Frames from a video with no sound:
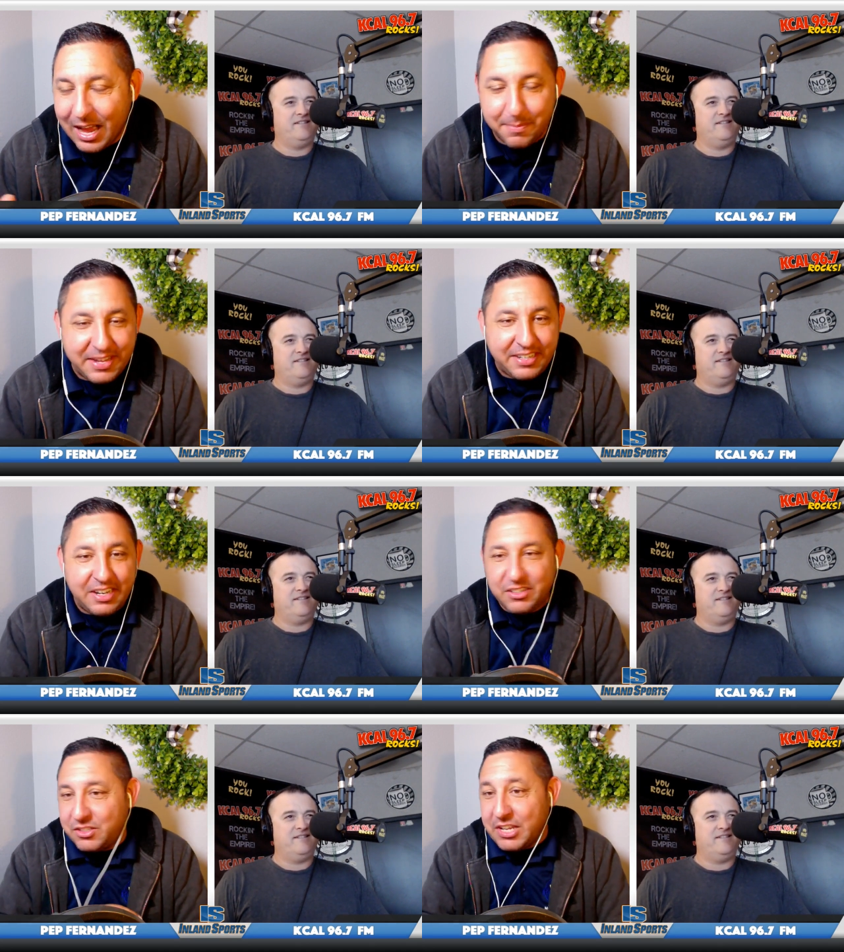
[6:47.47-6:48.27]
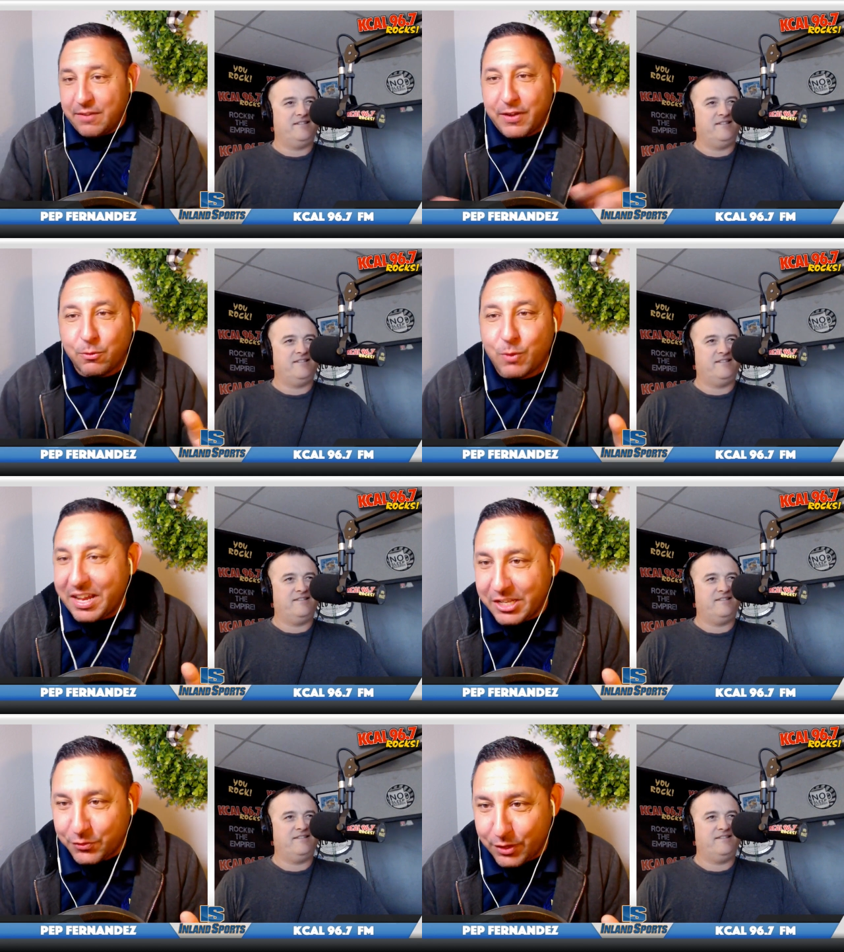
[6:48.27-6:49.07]
Speaker 1: I mean, T V
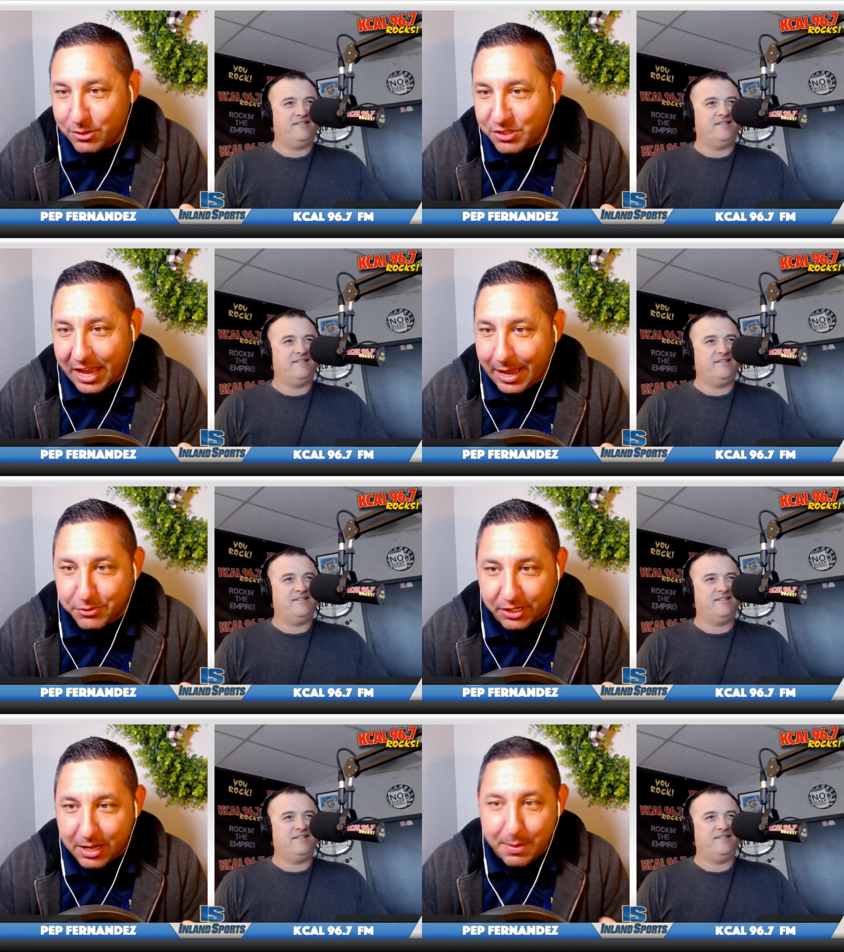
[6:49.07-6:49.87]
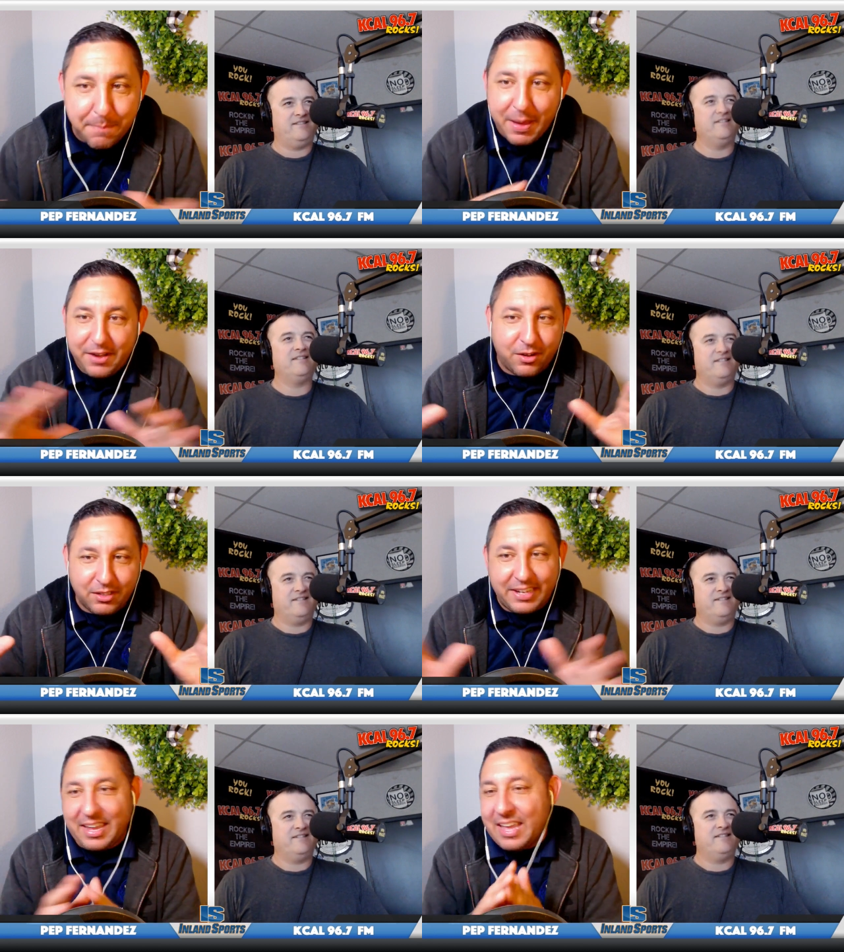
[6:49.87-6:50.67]
ratings for those games are going to be better.
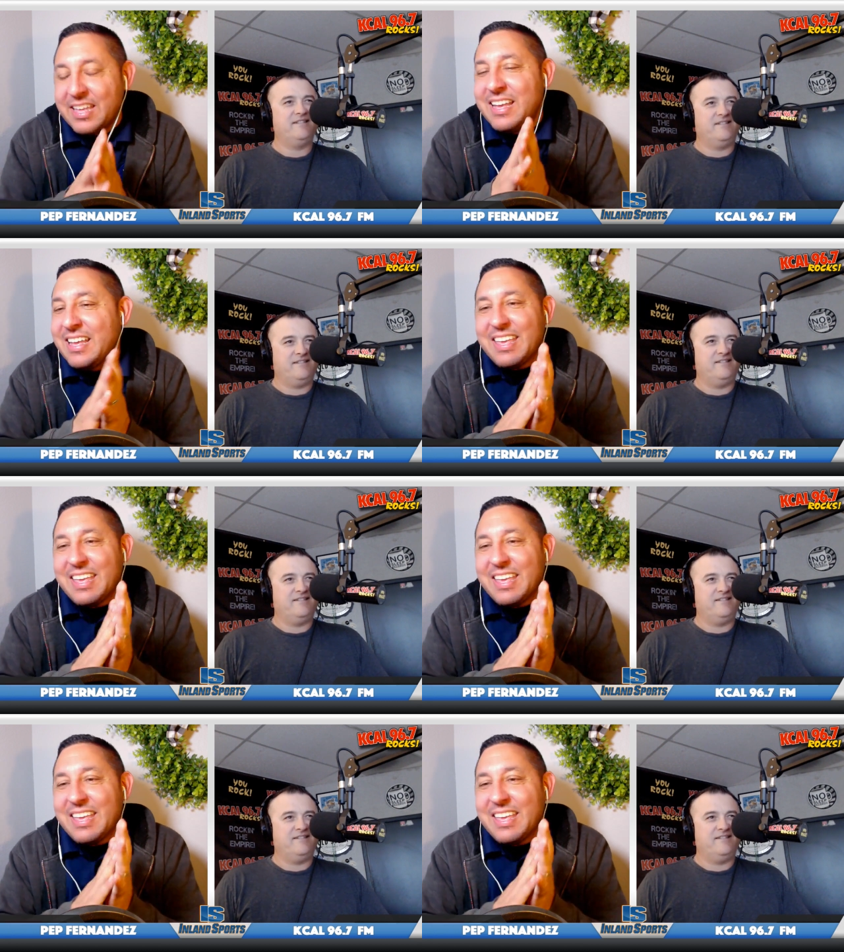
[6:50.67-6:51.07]
Like,